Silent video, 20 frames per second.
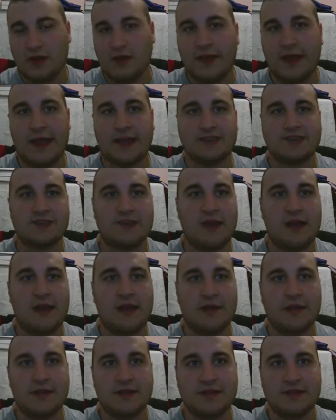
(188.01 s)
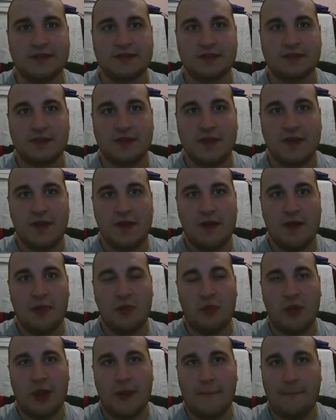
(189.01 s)
You guys know how it is.
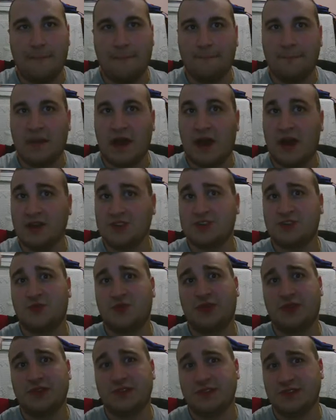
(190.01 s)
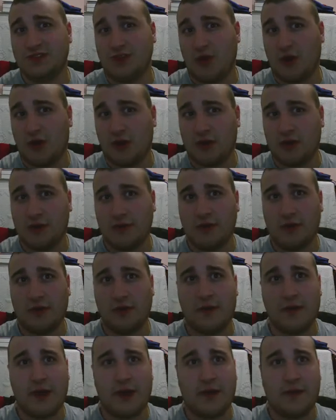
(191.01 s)
But I also wanted to talk
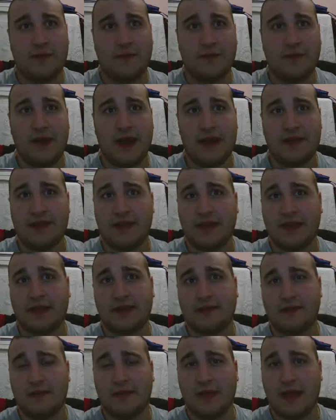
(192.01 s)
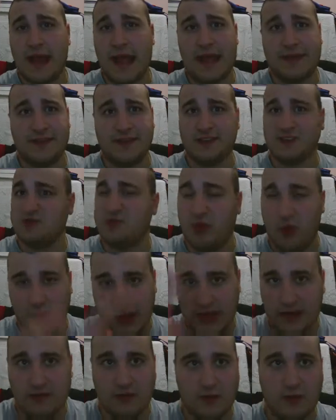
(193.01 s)
about. I think at this
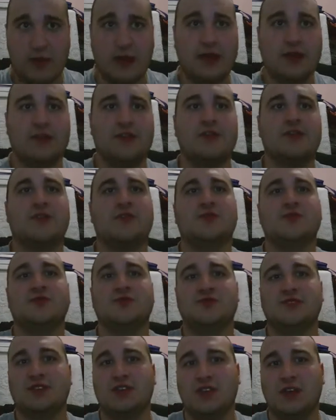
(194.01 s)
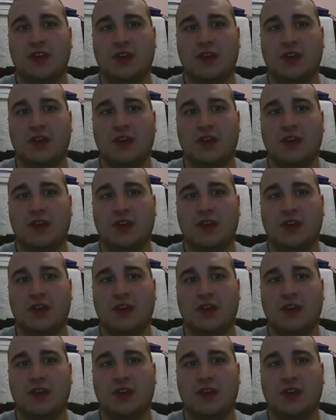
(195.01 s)
point everybody knows,